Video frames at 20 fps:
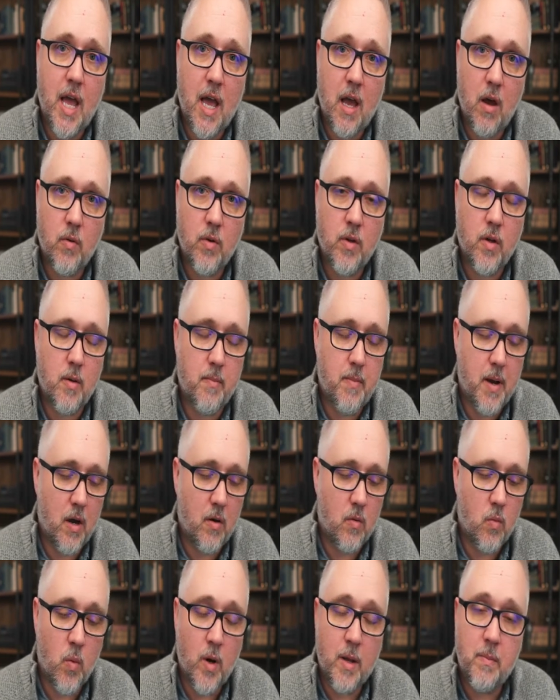out
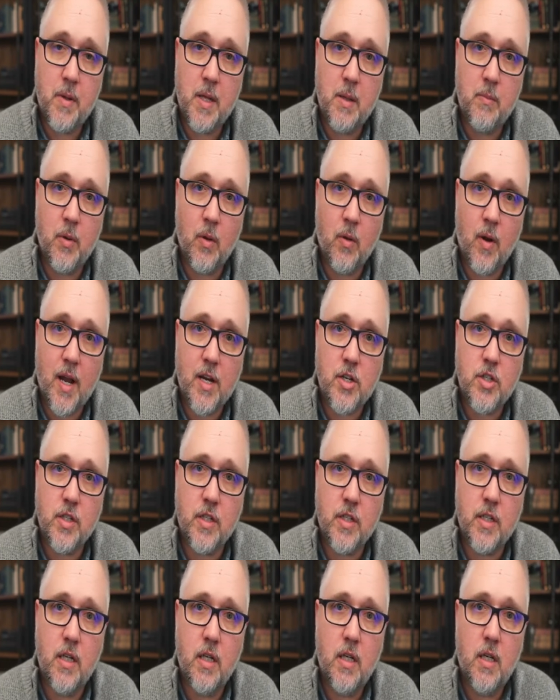about what people are
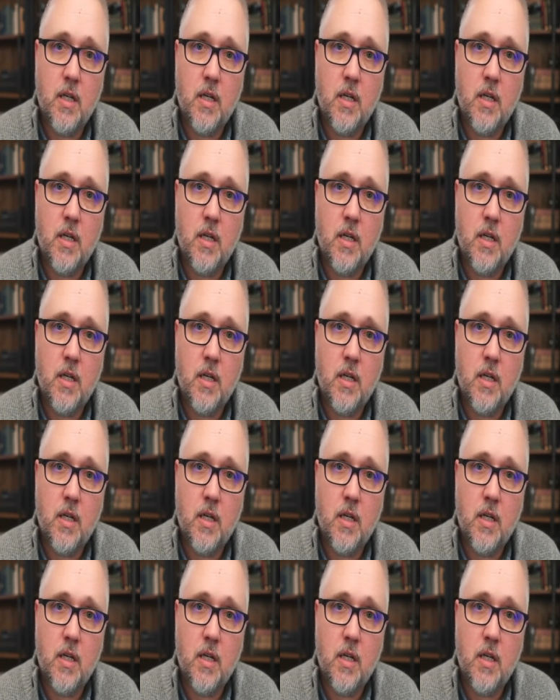actually